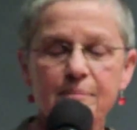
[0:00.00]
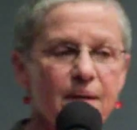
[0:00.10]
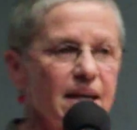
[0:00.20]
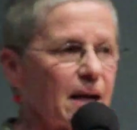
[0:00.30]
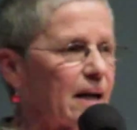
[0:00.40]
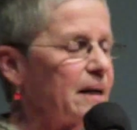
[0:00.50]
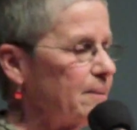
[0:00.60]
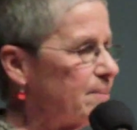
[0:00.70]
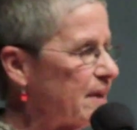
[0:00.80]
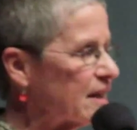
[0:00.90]
to be a
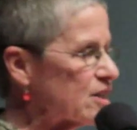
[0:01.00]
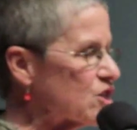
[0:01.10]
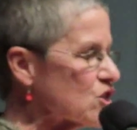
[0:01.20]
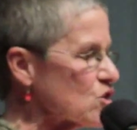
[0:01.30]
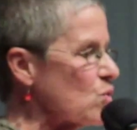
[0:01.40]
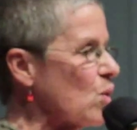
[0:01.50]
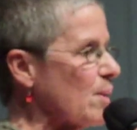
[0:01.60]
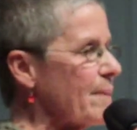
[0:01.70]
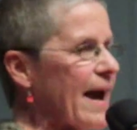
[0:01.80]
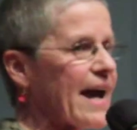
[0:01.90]
middle
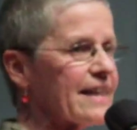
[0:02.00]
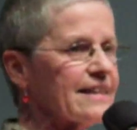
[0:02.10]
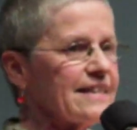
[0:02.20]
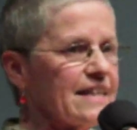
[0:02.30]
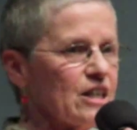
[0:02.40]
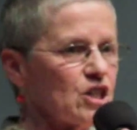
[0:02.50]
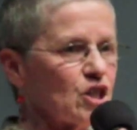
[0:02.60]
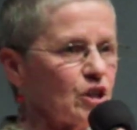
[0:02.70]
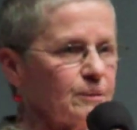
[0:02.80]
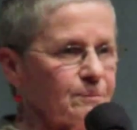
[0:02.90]
school math
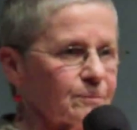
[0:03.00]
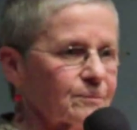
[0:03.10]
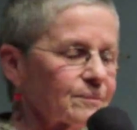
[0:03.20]
teacher.